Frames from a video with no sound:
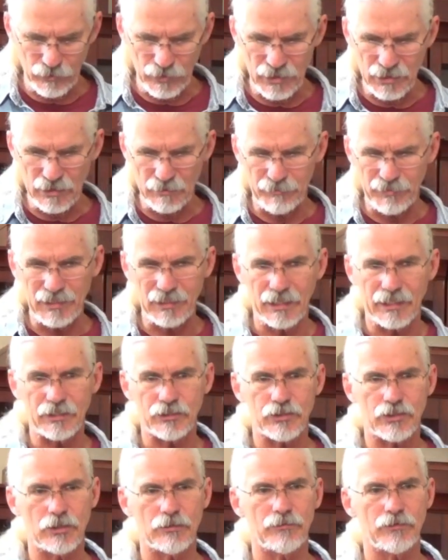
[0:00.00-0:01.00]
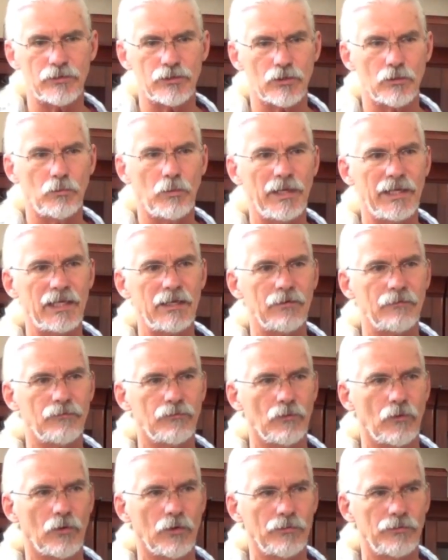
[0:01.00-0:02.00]
You need to be like servants who are waiting
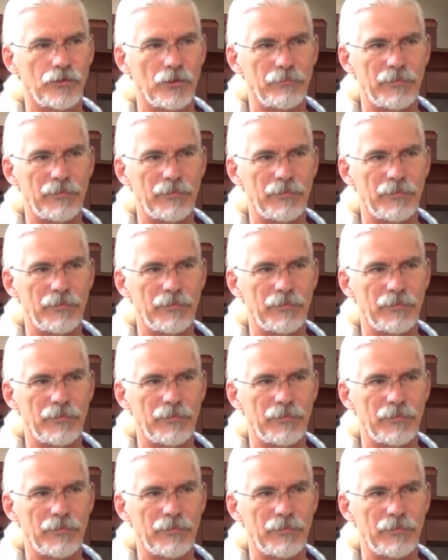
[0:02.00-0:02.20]
for